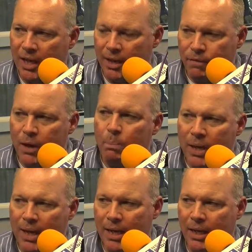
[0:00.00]
if they're
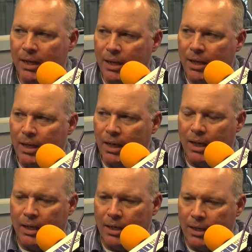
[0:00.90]
paying
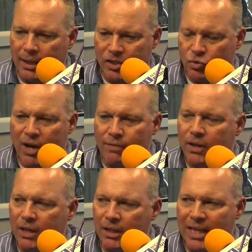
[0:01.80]

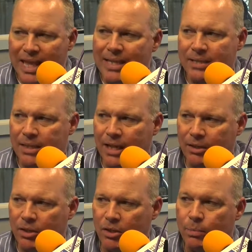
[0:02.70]
extravagantly, that's
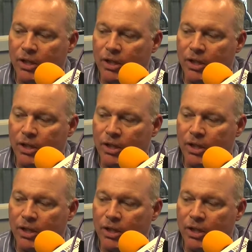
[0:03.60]
not good.